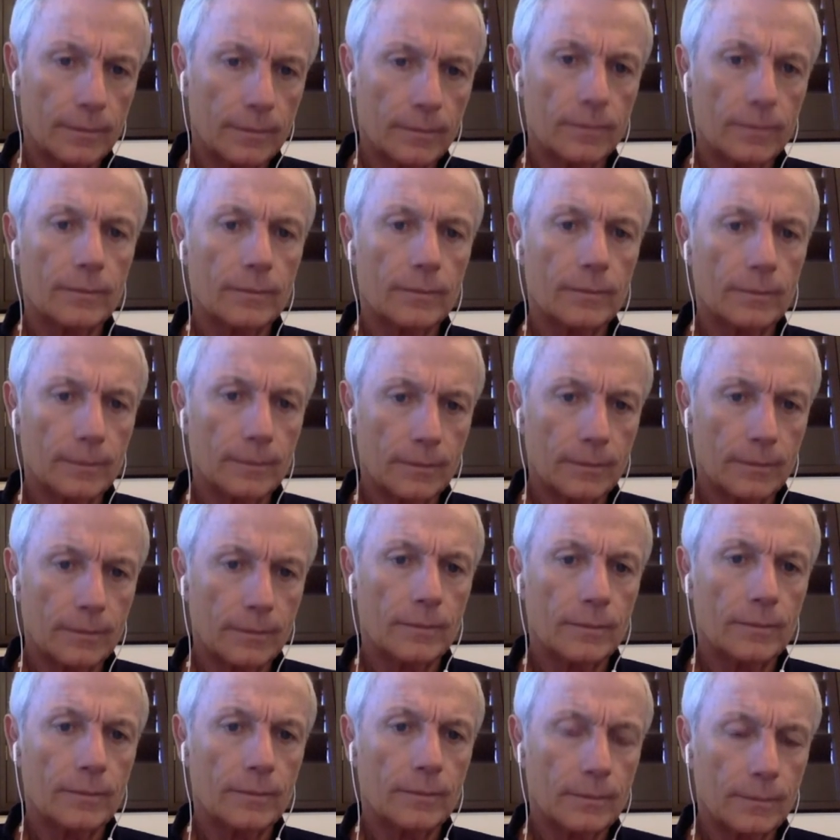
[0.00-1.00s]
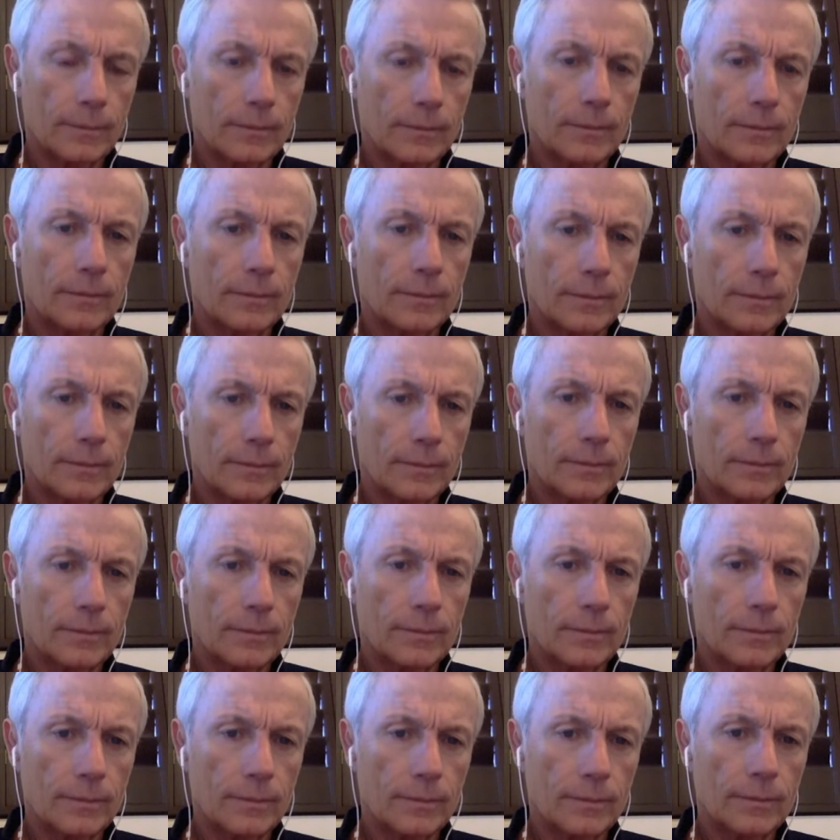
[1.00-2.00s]

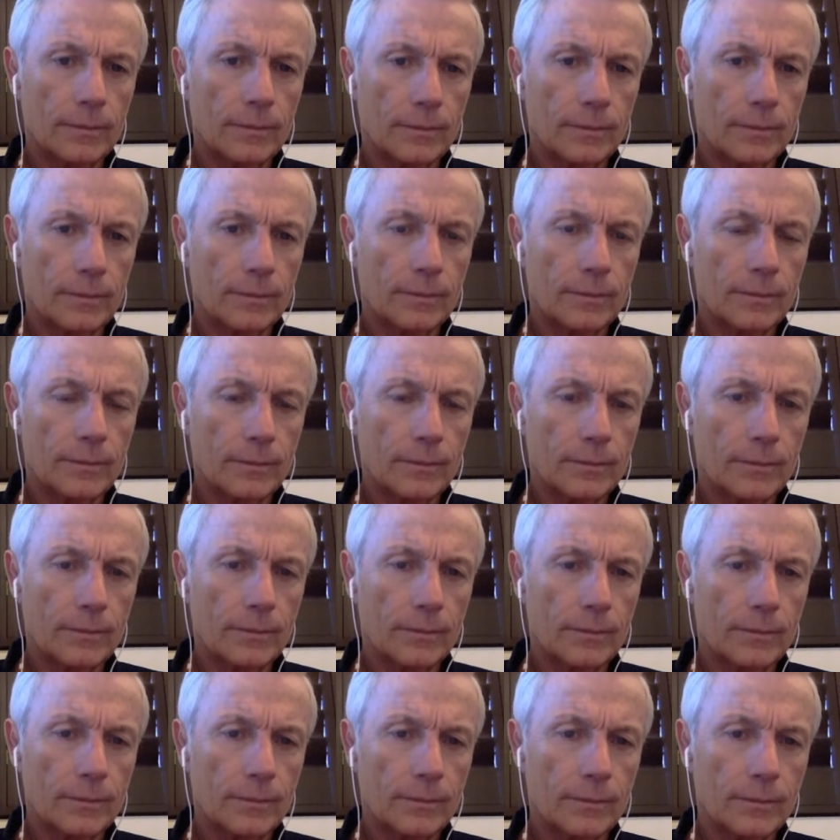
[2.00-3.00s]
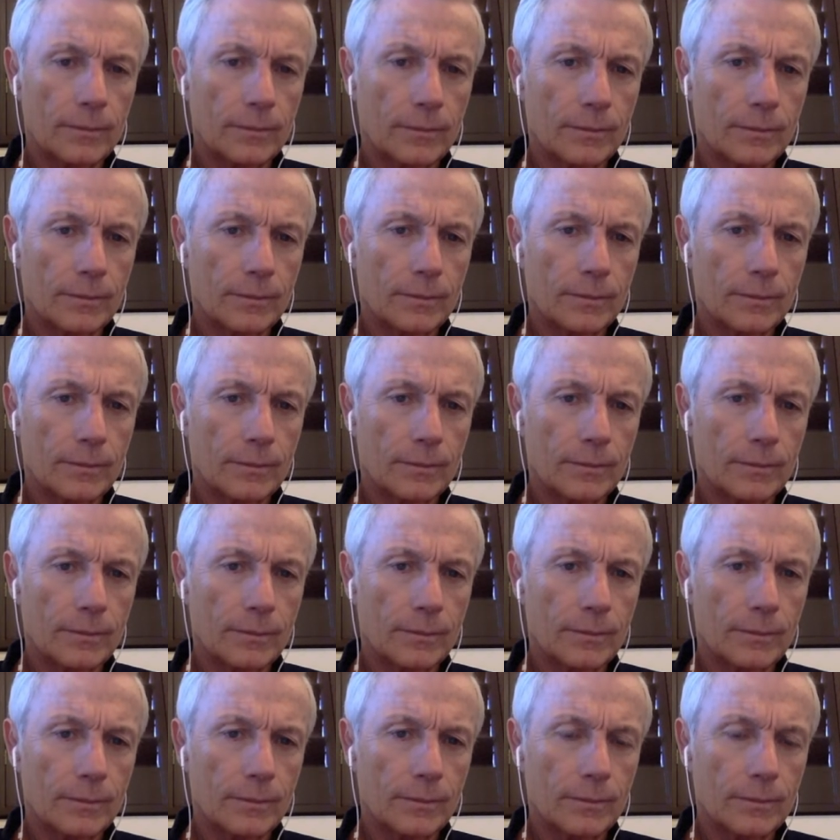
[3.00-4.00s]

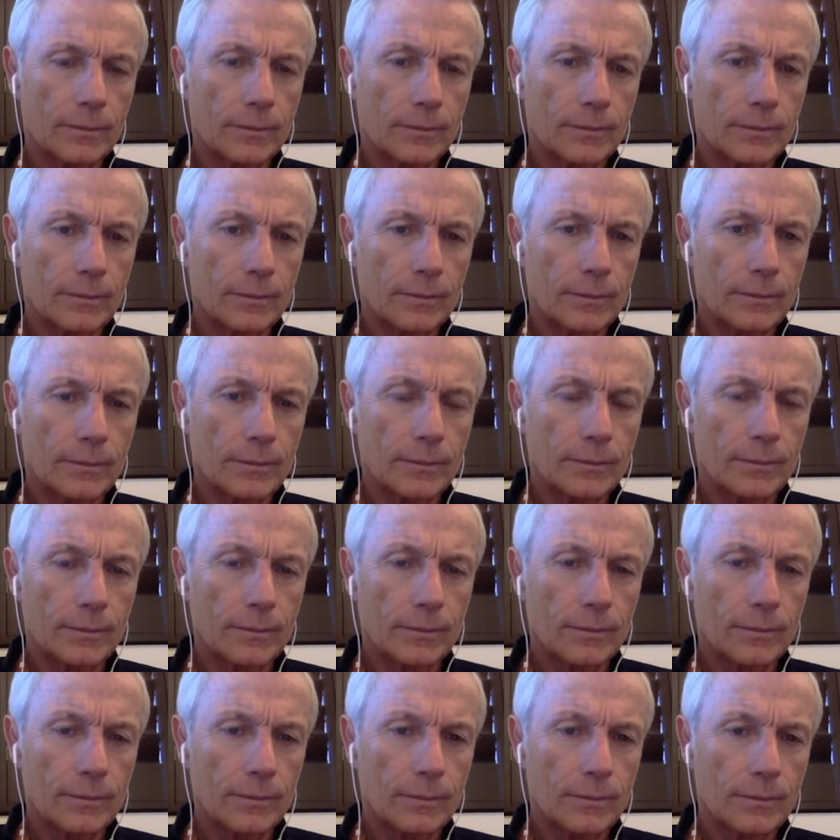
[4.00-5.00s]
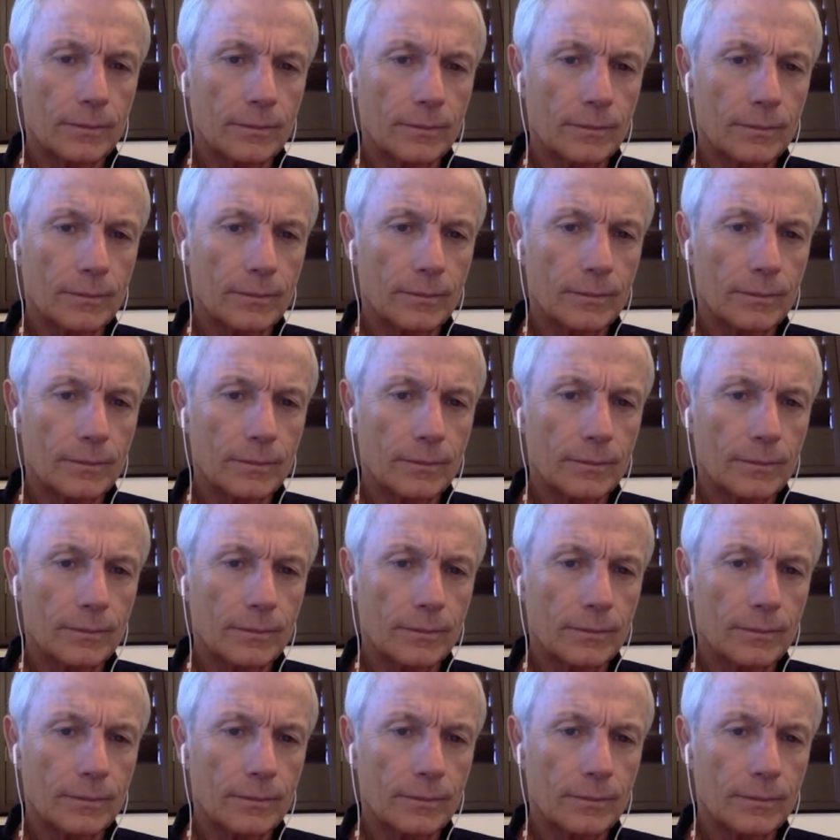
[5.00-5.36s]
(silent)